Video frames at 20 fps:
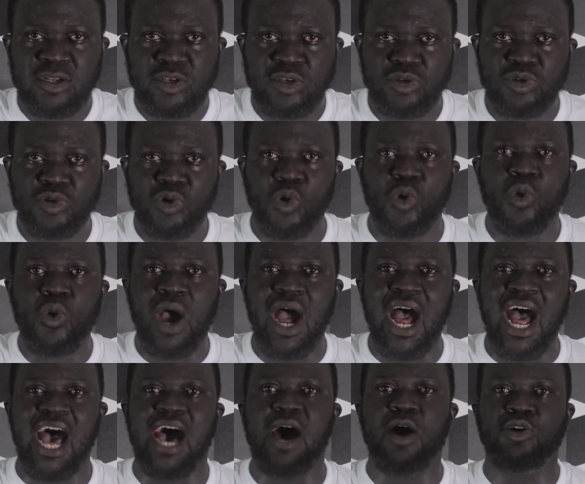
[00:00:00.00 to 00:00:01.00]
know
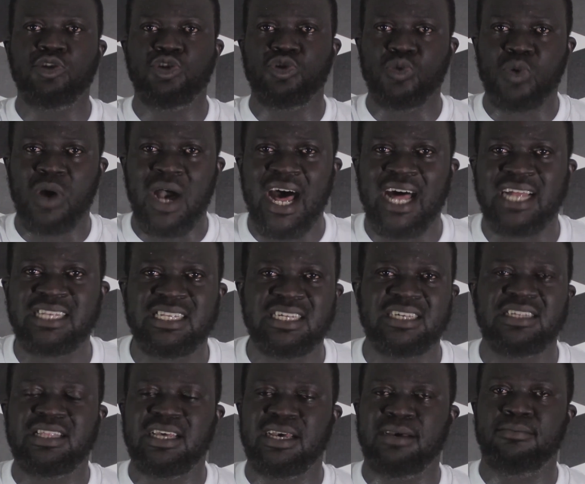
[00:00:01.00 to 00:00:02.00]
how you
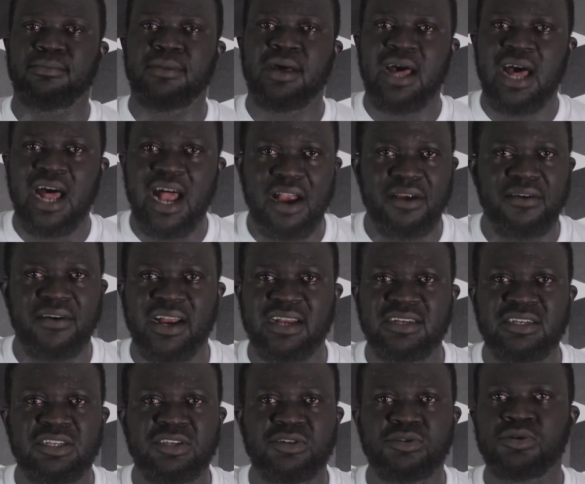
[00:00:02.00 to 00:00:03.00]
handle them
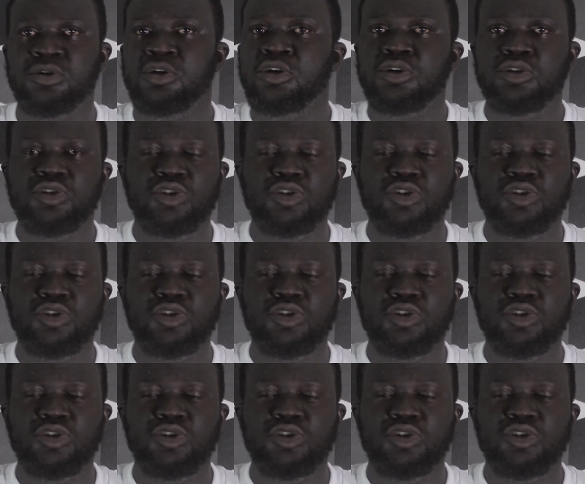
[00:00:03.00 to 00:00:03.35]
around you.